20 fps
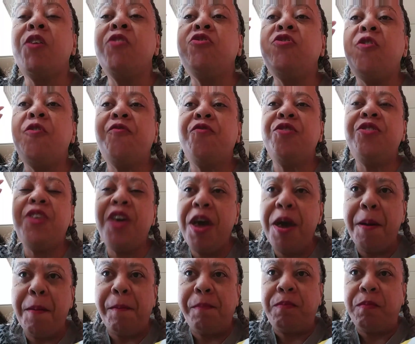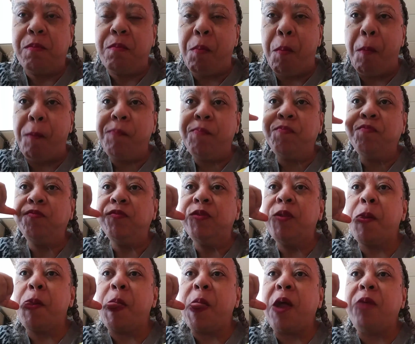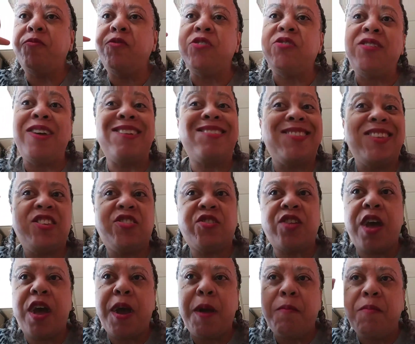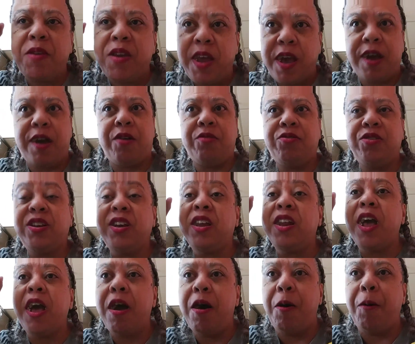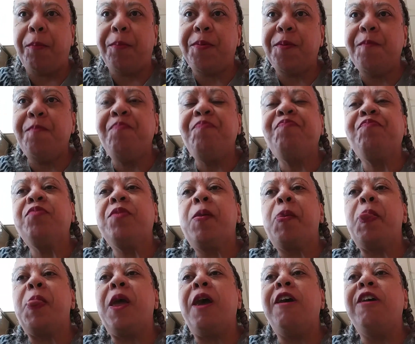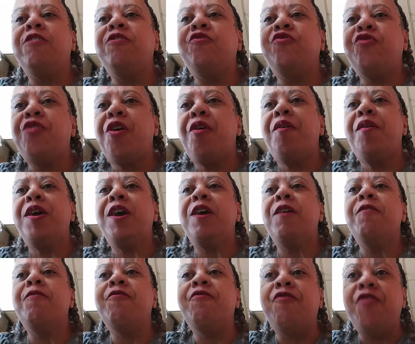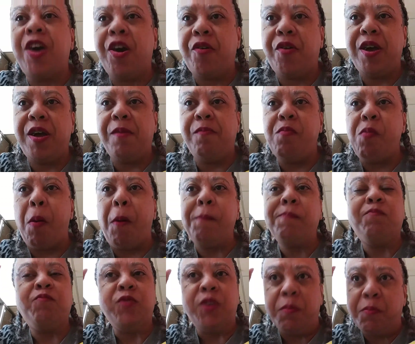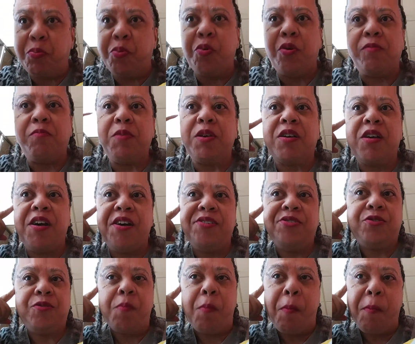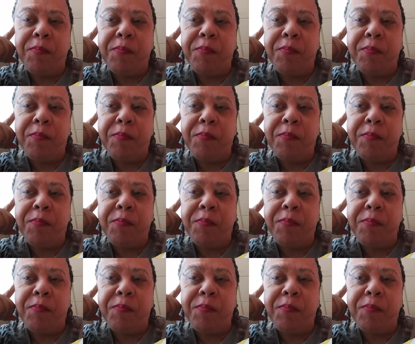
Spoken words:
So for them to take this time now to get help is very, very important, because